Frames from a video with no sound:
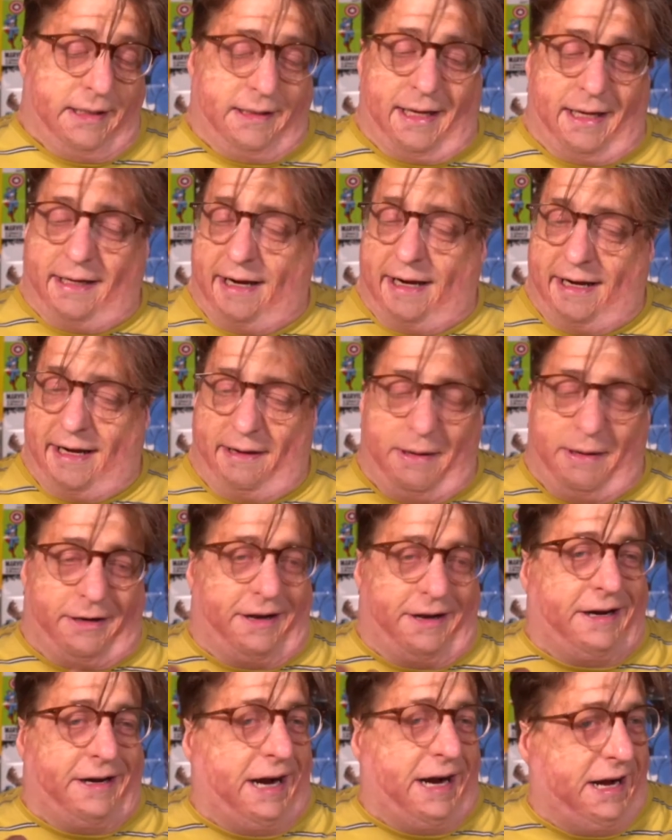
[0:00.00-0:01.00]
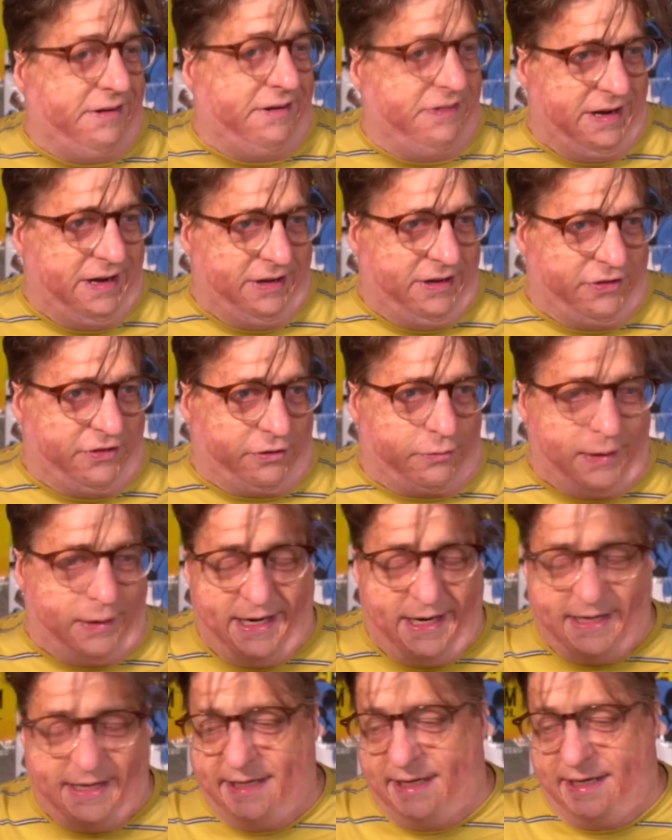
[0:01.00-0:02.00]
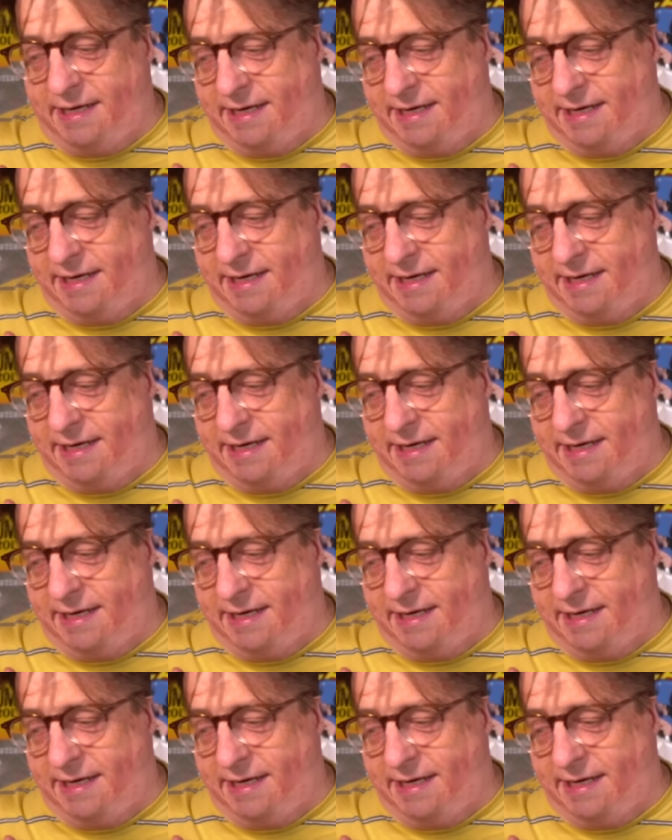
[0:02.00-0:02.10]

Like, American Gods, not so great.